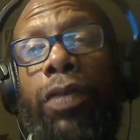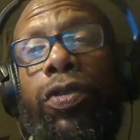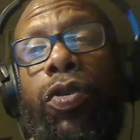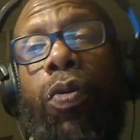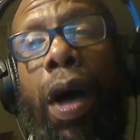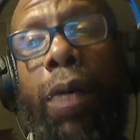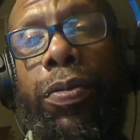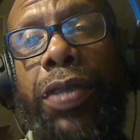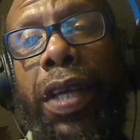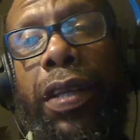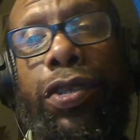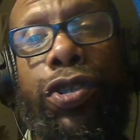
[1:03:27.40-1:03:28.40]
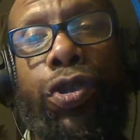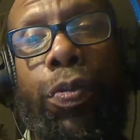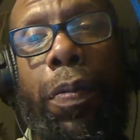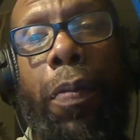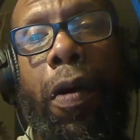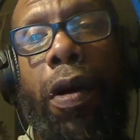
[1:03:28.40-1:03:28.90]
So I was at the
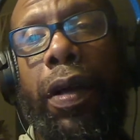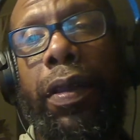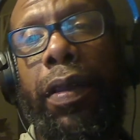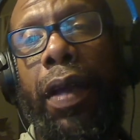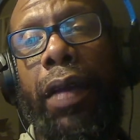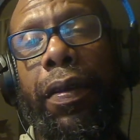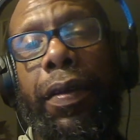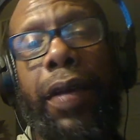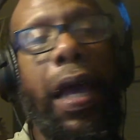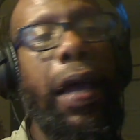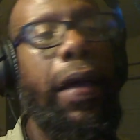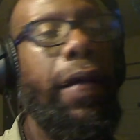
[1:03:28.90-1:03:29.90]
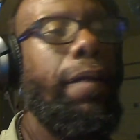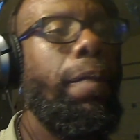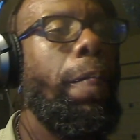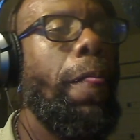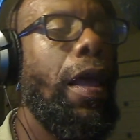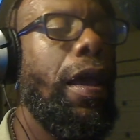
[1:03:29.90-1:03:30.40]
supermarket the other day
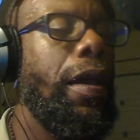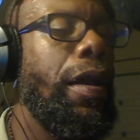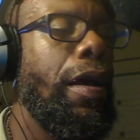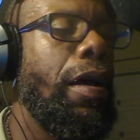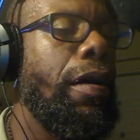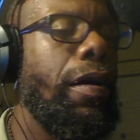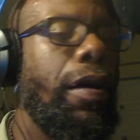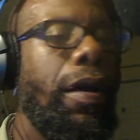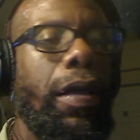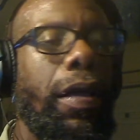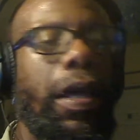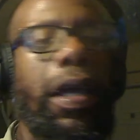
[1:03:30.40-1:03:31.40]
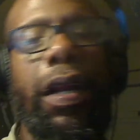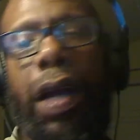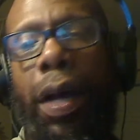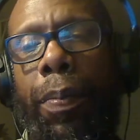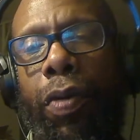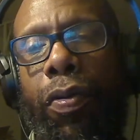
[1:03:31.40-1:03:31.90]
and getting a
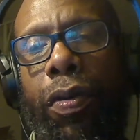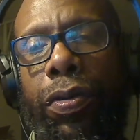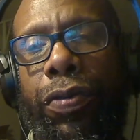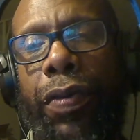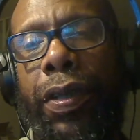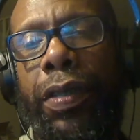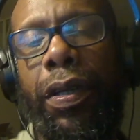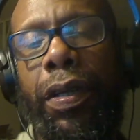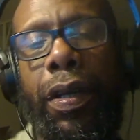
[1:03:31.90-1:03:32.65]
couple groceries,